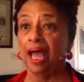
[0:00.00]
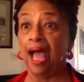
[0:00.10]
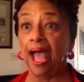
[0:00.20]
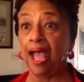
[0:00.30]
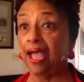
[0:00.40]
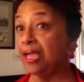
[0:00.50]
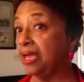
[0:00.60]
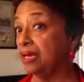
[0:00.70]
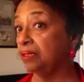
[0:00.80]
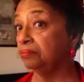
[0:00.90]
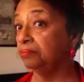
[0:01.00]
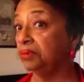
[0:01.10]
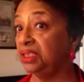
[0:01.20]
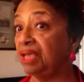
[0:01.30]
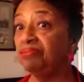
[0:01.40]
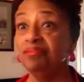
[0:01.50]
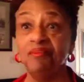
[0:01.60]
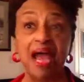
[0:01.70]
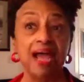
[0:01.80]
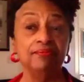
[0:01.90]
I am
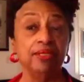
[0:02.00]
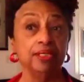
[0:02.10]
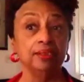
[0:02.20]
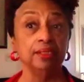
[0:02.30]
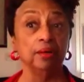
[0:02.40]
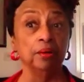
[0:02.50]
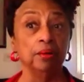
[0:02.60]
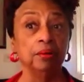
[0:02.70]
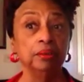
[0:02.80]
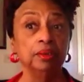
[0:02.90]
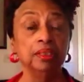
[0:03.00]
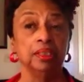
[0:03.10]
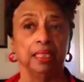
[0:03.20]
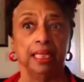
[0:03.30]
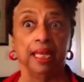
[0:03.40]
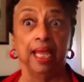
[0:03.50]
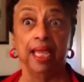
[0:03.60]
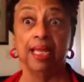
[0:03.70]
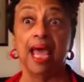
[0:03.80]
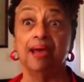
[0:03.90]
75 years old
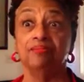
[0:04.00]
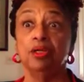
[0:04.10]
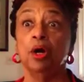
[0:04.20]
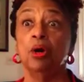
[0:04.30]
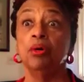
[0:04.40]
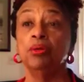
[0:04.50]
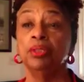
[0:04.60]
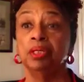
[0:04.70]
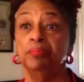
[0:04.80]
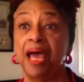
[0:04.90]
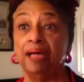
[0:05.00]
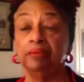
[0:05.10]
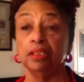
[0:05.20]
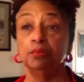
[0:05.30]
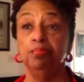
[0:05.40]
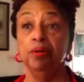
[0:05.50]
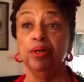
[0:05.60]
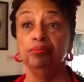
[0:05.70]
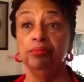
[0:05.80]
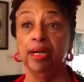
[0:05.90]
and I've known about the
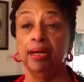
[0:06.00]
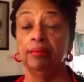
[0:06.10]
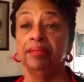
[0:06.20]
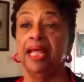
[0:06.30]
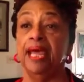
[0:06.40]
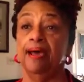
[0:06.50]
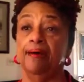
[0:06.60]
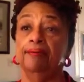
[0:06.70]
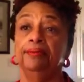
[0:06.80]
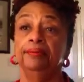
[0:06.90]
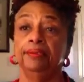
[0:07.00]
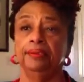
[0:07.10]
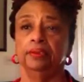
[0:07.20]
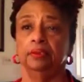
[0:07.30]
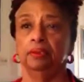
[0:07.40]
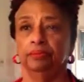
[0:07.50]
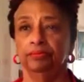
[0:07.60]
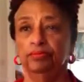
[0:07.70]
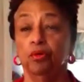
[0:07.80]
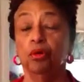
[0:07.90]
spirit realm now
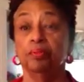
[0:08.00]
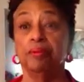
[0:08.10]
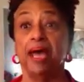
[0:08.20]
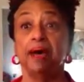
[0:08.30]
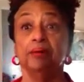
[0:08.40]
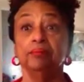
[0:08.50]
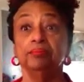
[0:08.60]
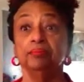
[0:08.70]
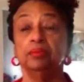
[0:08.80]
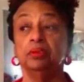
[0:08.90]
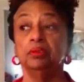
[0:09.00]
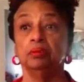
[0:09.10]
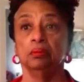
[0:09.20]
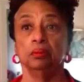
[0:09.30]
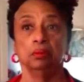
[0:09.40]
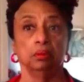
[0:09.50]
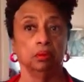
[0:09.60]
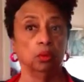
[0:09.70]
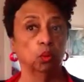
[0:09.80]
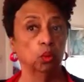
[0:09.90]
for about
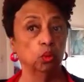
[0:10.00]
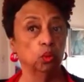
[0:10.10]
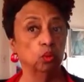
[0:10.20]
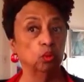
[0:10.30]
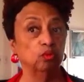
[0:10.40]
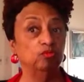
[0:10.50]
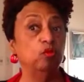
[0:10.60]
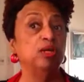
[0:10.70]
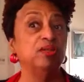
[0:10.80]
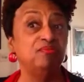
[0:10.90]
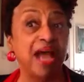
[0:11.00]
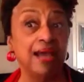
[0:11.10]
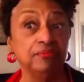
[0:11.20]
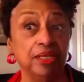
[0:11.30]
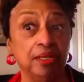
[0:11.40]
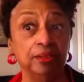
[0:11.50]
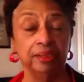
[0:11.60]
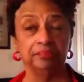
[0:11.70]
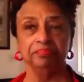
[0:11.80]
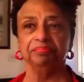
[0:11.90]
45 years.